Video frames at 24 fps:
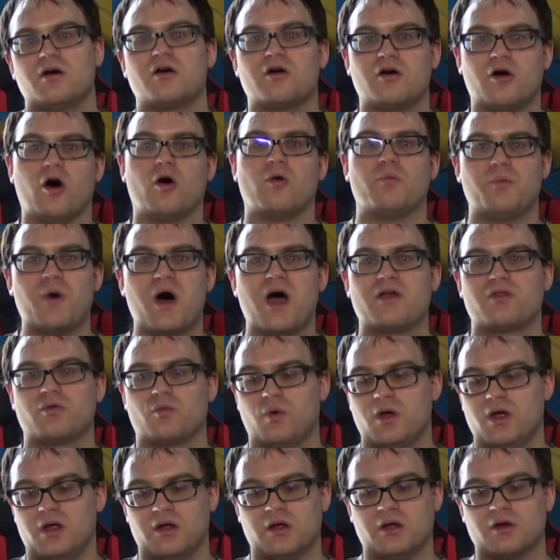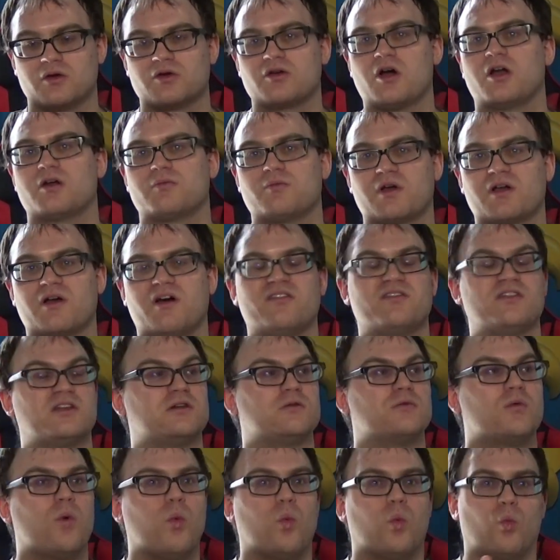Oh, by the way, Connor McGovern,
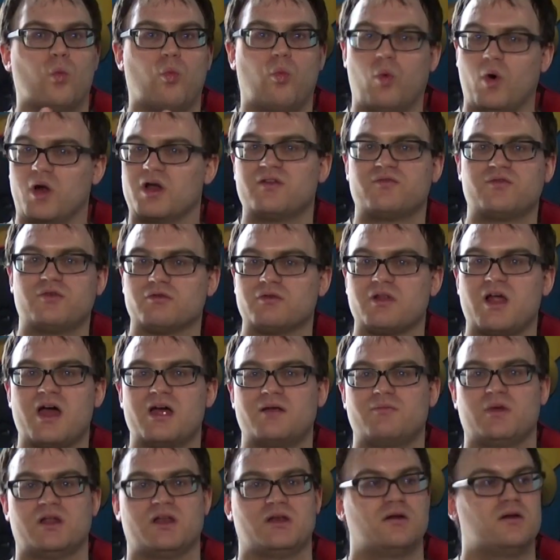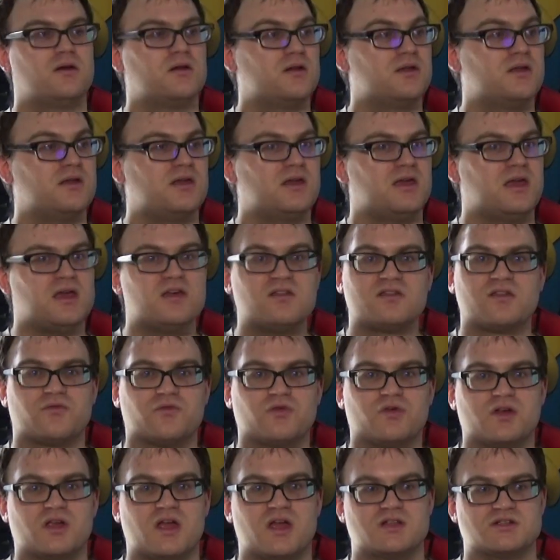one of your linemen, he's a
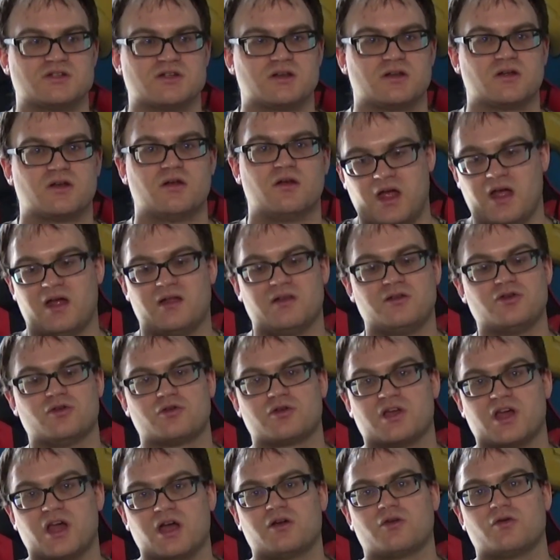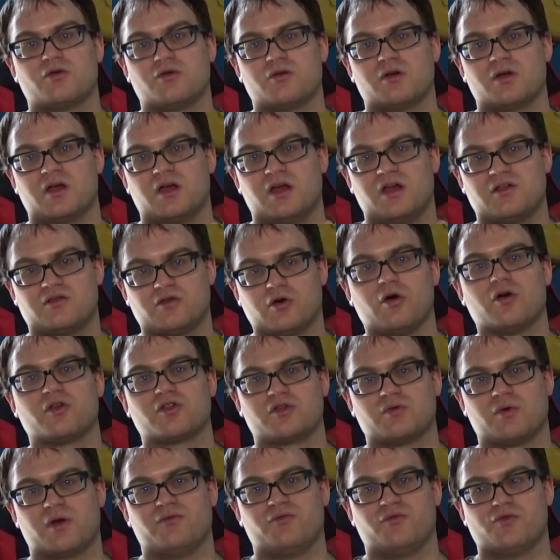free agent. And your kicker is
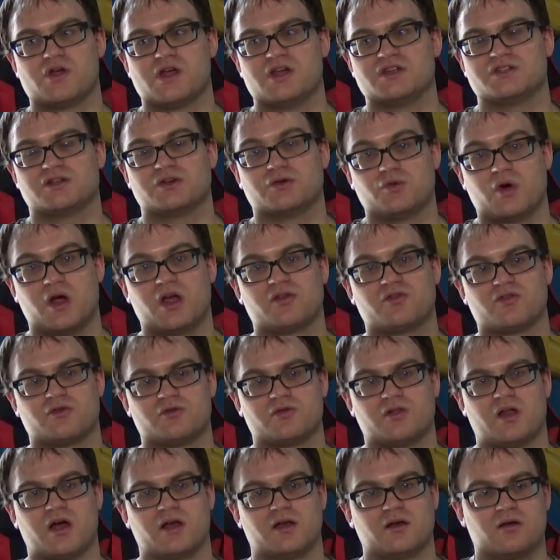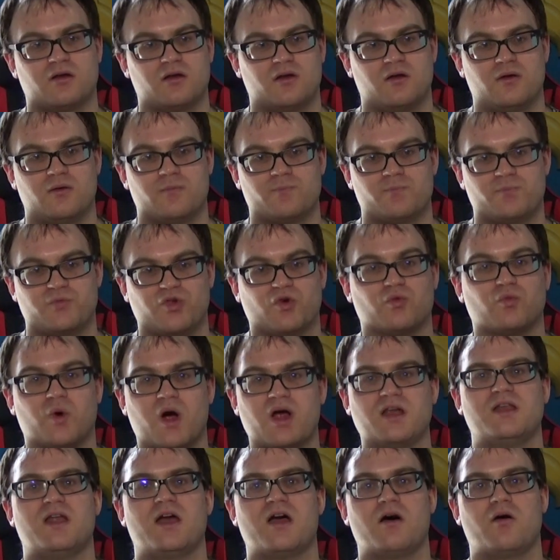also a free agent, Greg Zuerlein. So
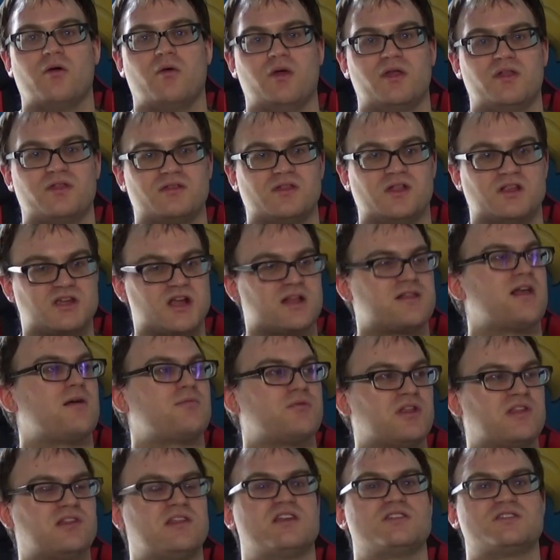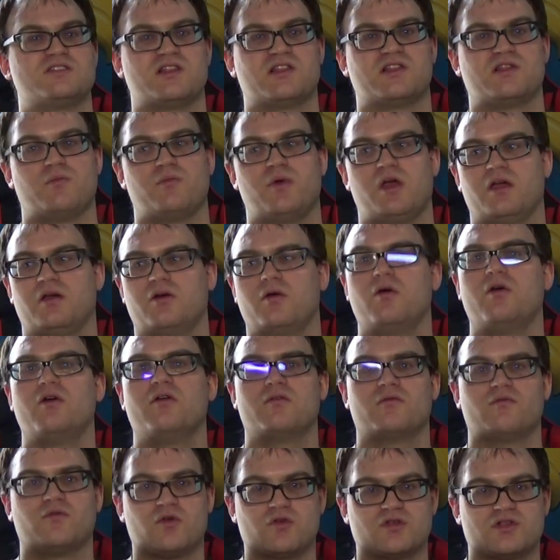right now, the Jets have decisions to make.
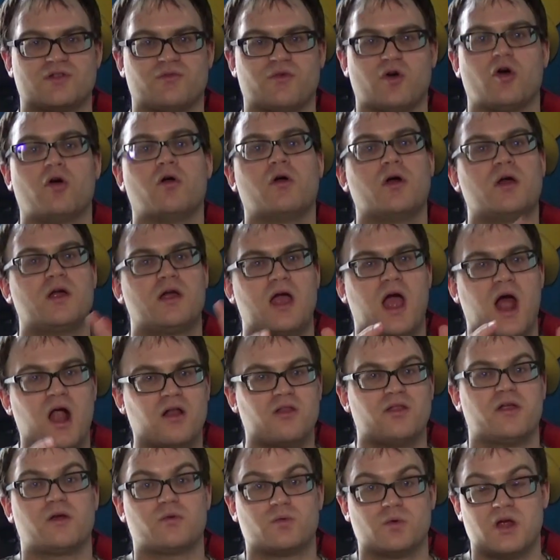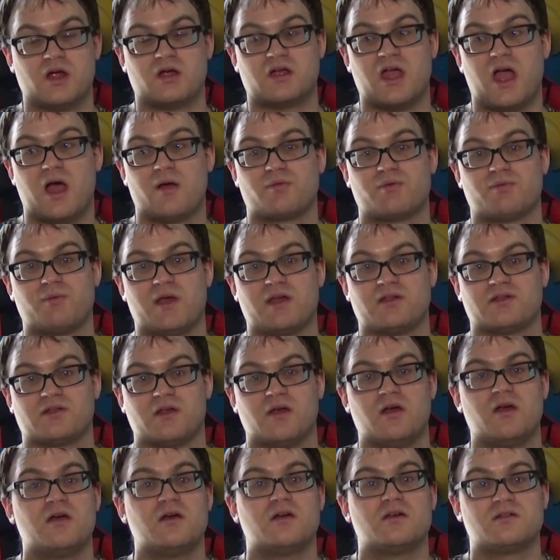First of all, how do they create cap space?
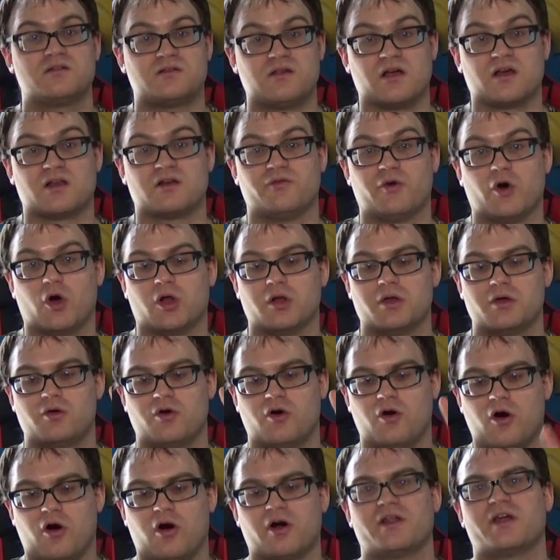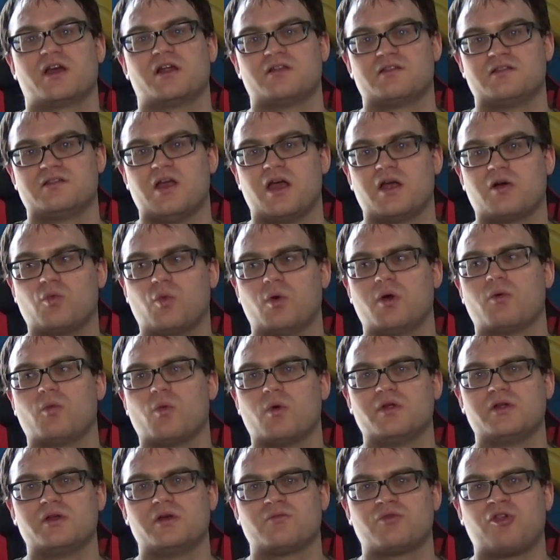Second of all, are they going to sign Quinnen
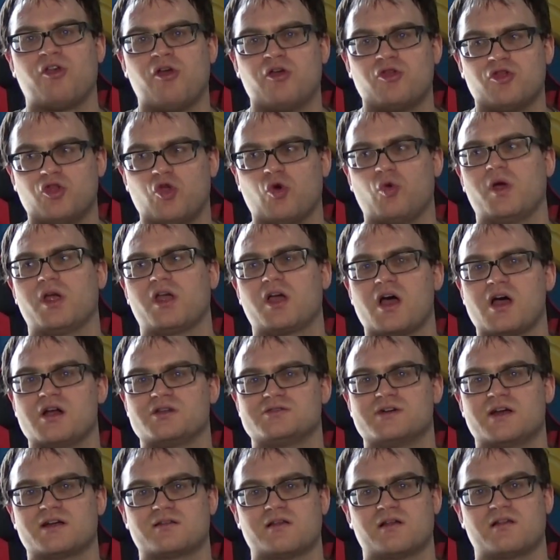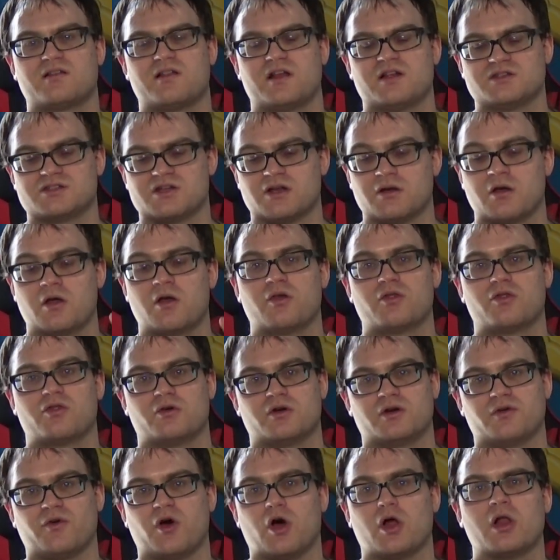Williams to a contract extension?
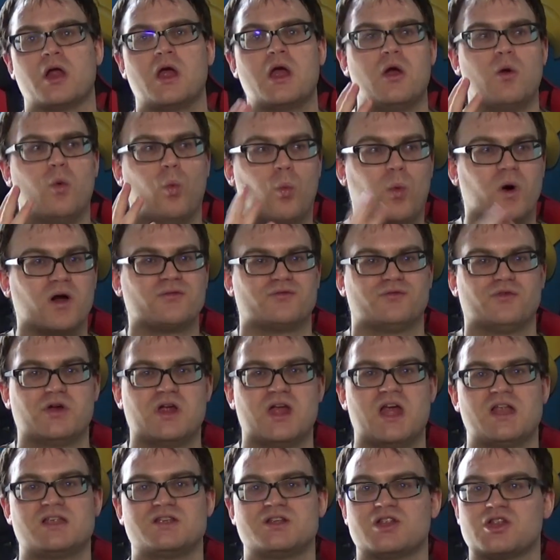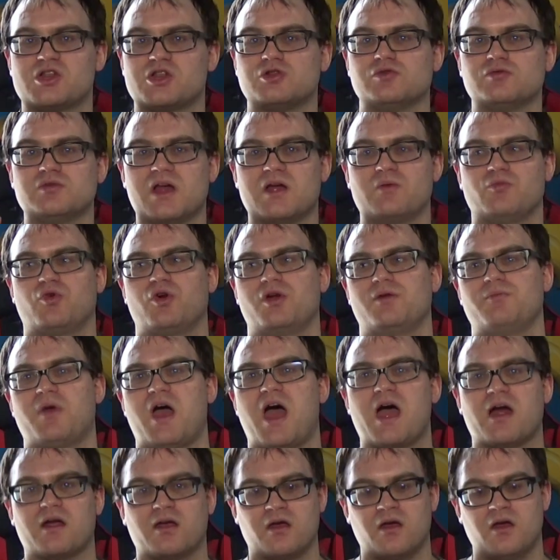Third of all, what free agents do they bring
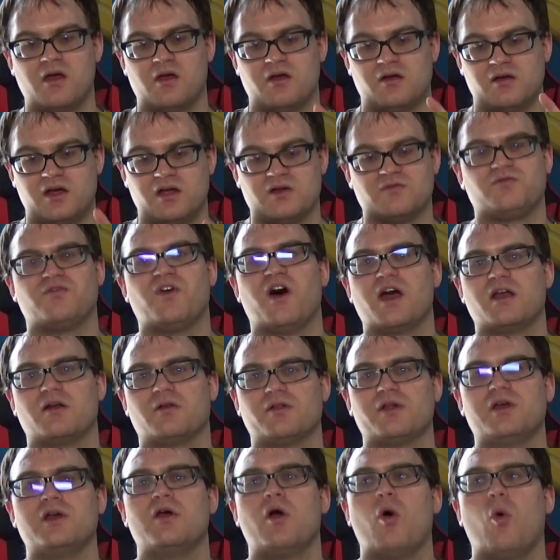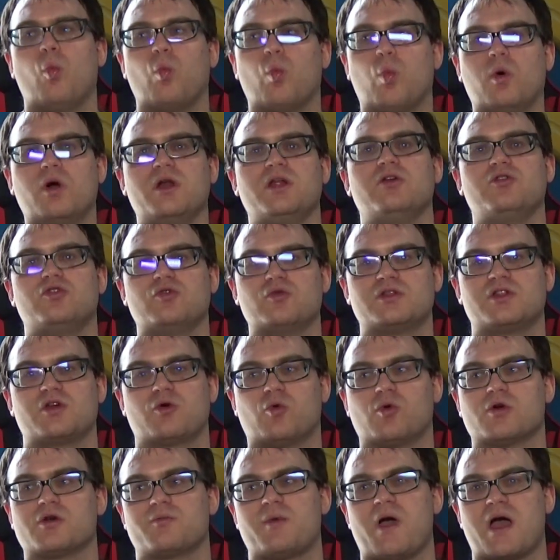back? And finally, what do you do with the
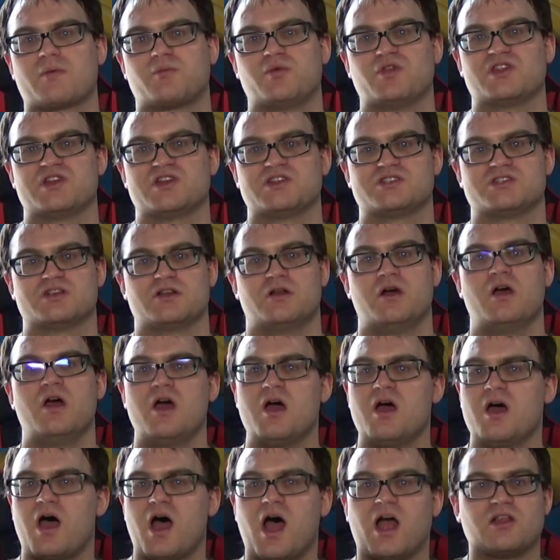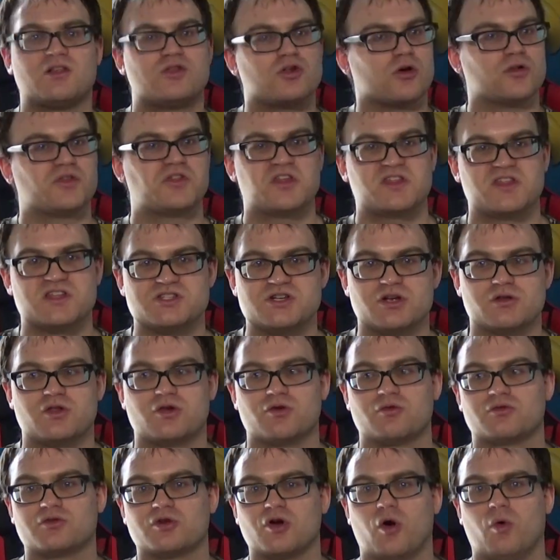quarterback position? I don't think the Jets
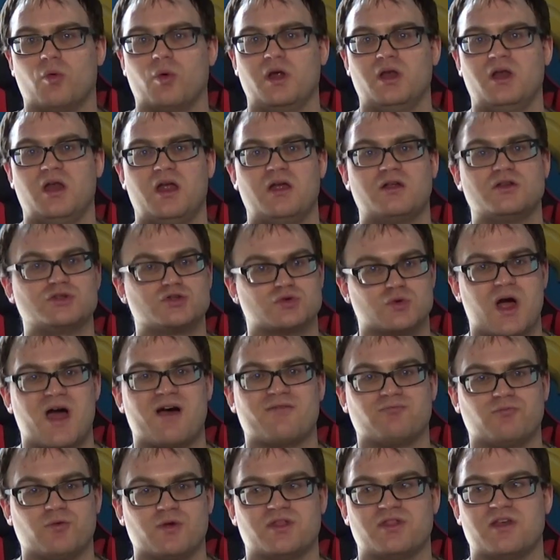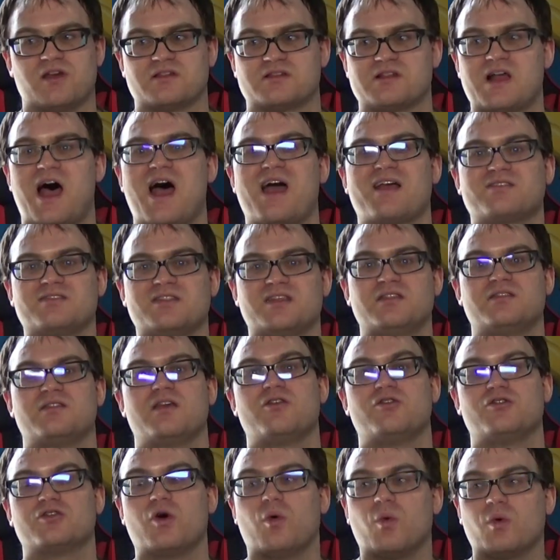are going to draft with this. I think they
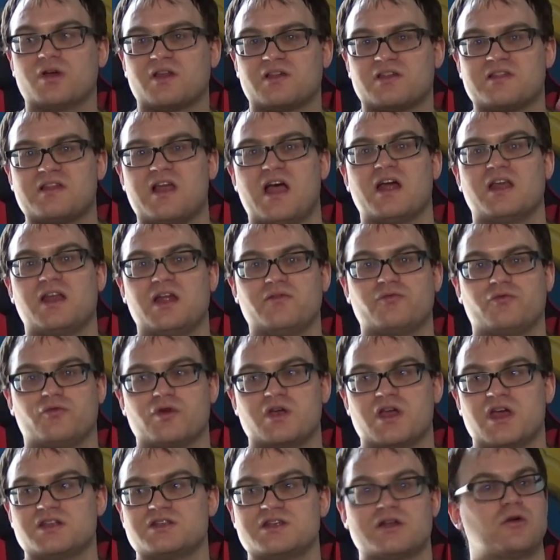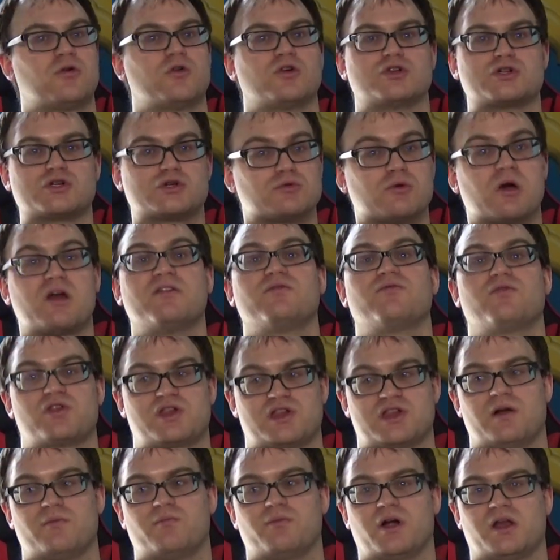are going to sign a free agent or trade for
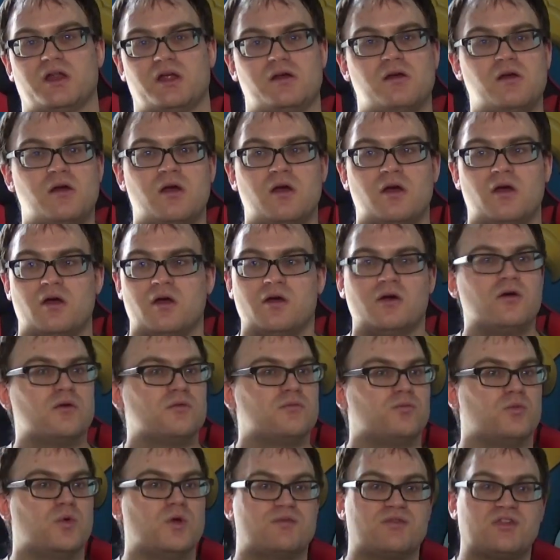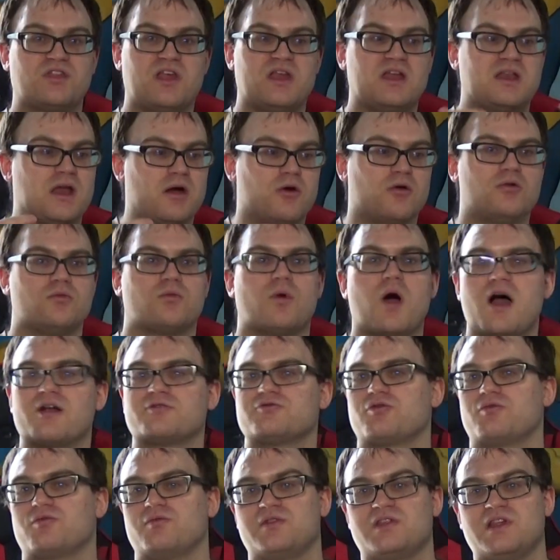somebody. We've seen Aaron
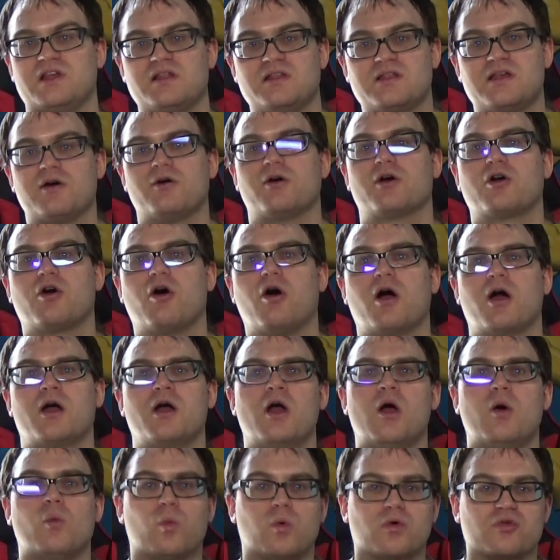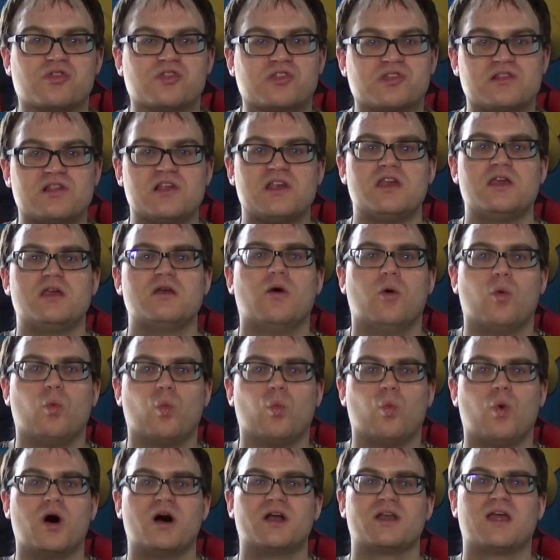Rodgers, we've seen Derek Carr. We'll see
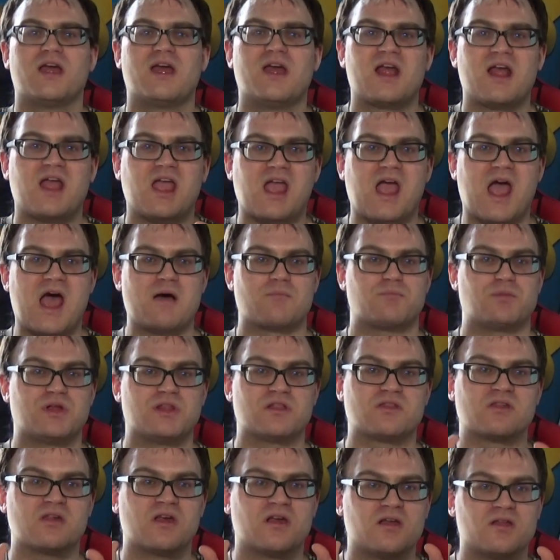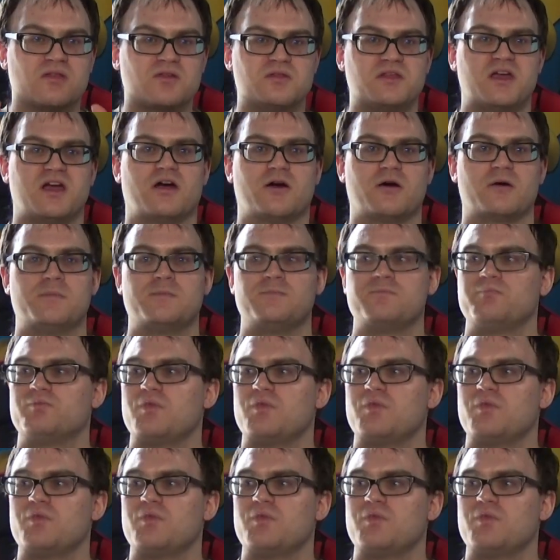what happens there.